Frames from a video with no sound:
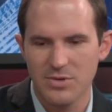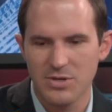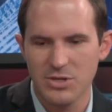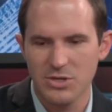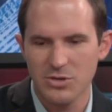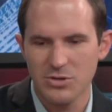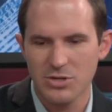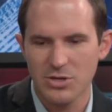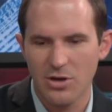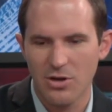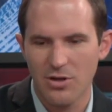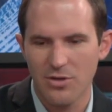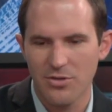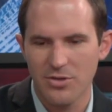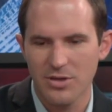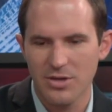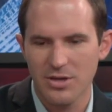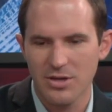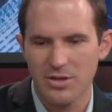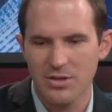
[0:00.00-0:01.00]
due to all
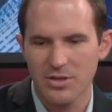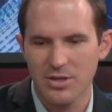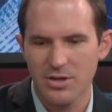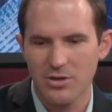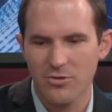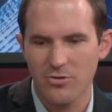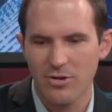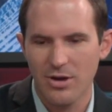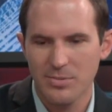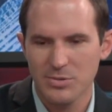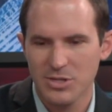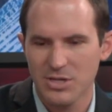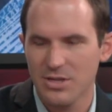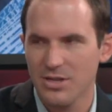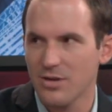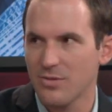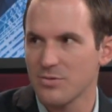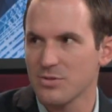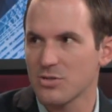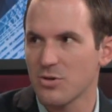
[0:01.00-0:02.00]
the corruption
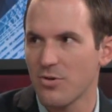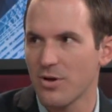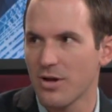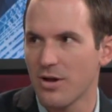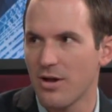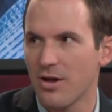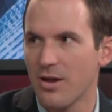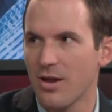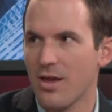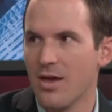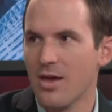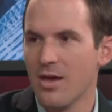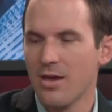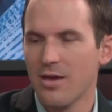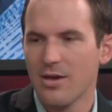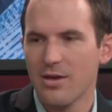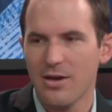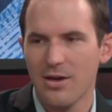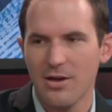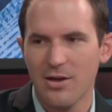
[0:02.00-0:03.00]
that was going on.
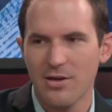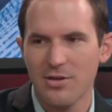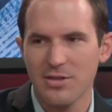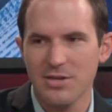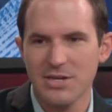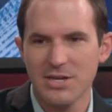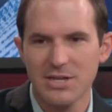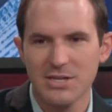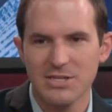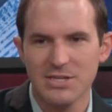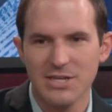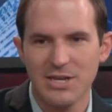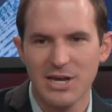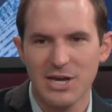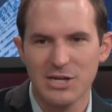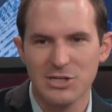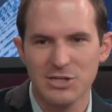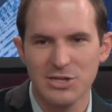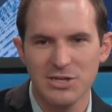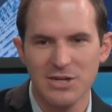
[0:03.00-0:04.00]
The DNC
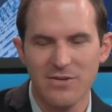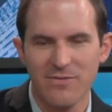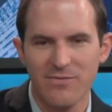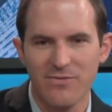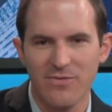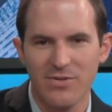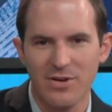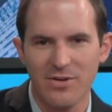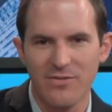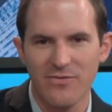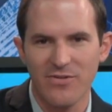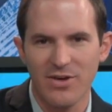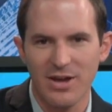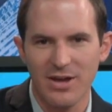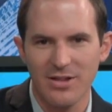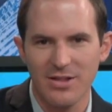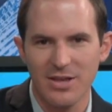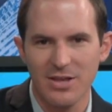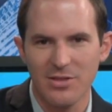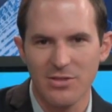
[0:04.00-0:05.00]
actually did
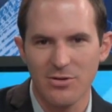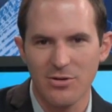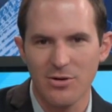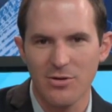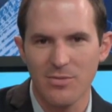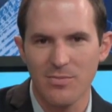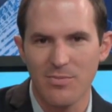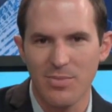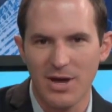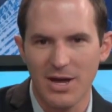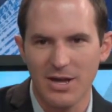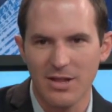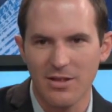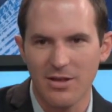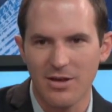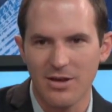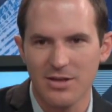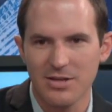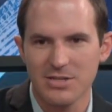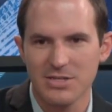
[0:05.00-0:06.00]
violate their own
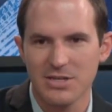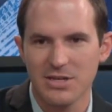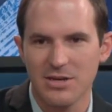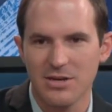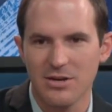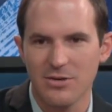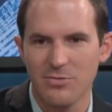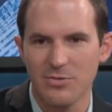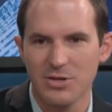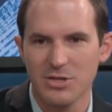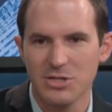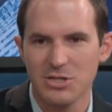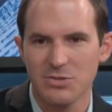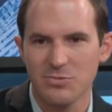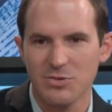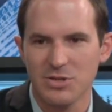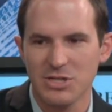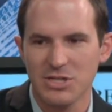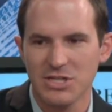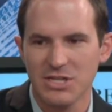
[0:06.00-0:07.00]
bylaws,
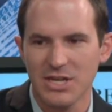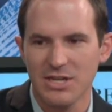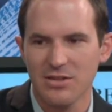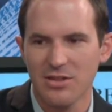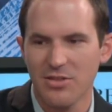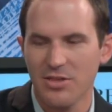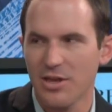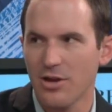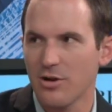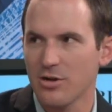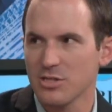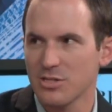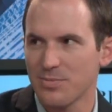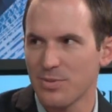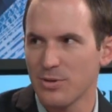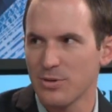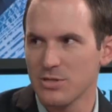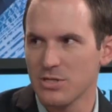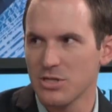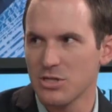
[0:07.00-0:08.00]
which state that they are
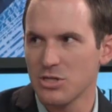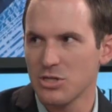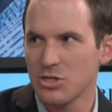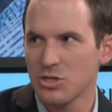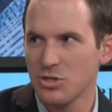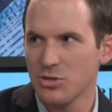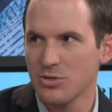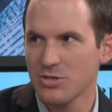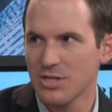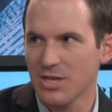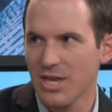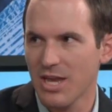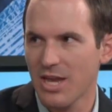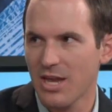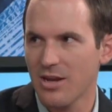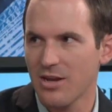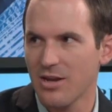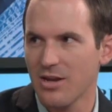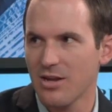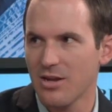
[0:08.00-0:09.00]
supposed to choose the
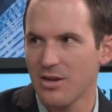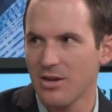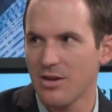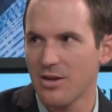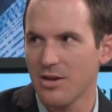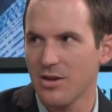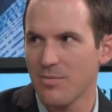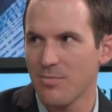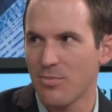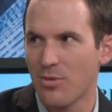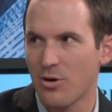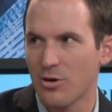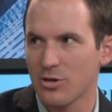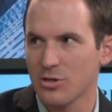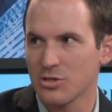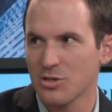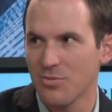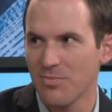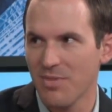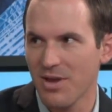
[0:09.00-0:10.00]
candidate in an
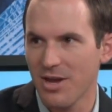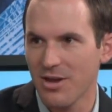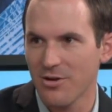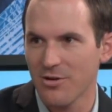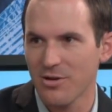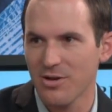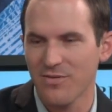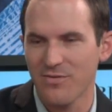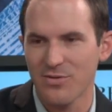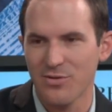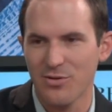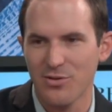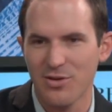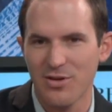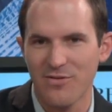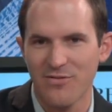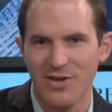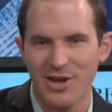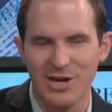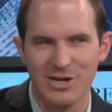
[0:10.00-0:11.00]
impartial manner, even though
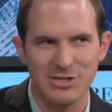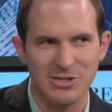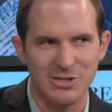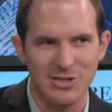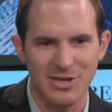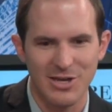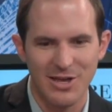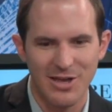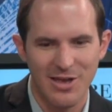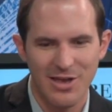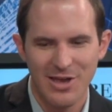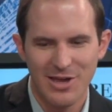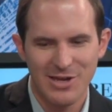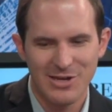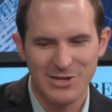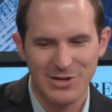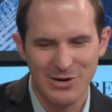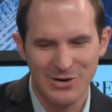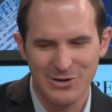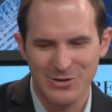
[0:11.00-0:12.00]
they've actually
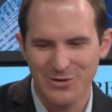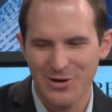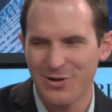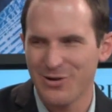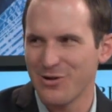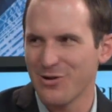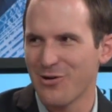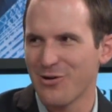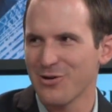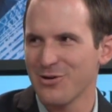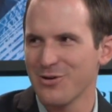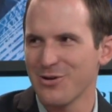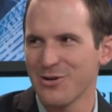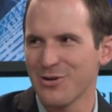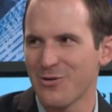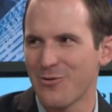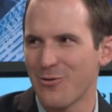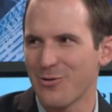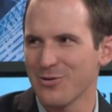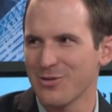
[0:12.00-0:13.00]
turned around and argued
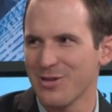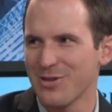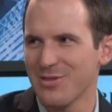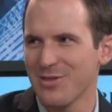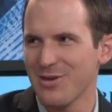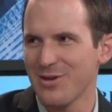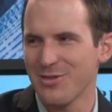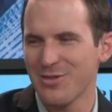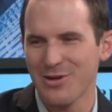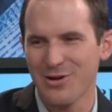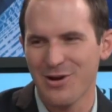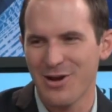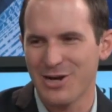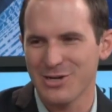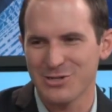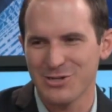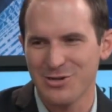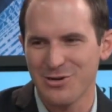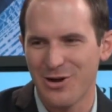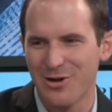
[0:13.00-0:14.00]
in court that they're
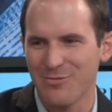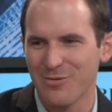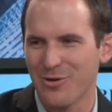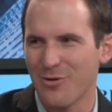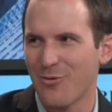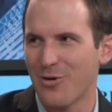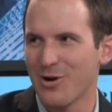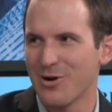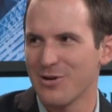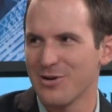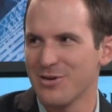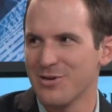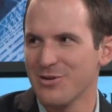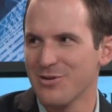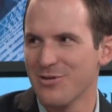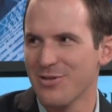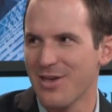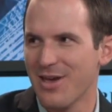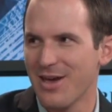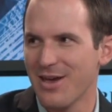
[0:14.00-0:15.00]
actually not required to
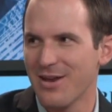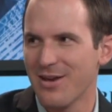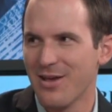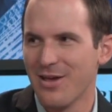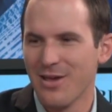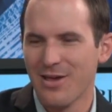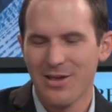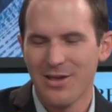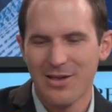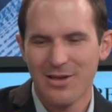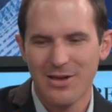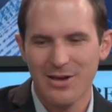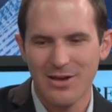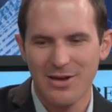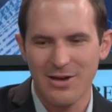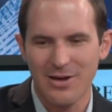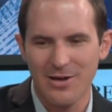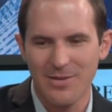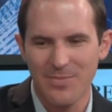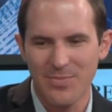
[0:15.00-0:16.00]
do that.
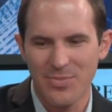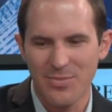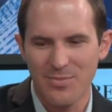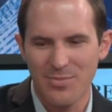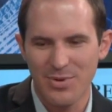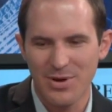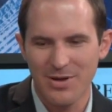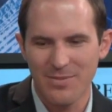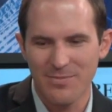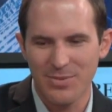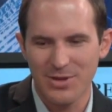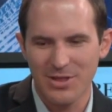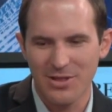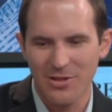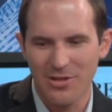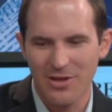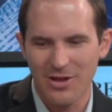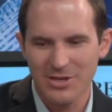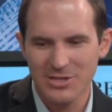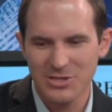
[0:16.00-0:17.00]
But the
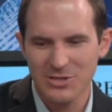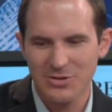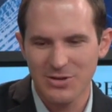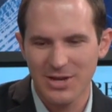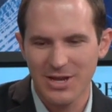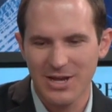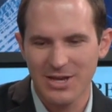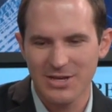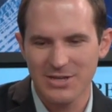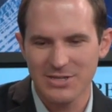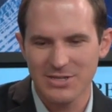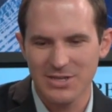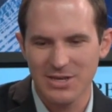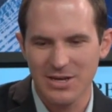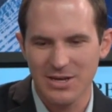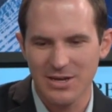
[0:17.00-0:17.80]
lawsuit has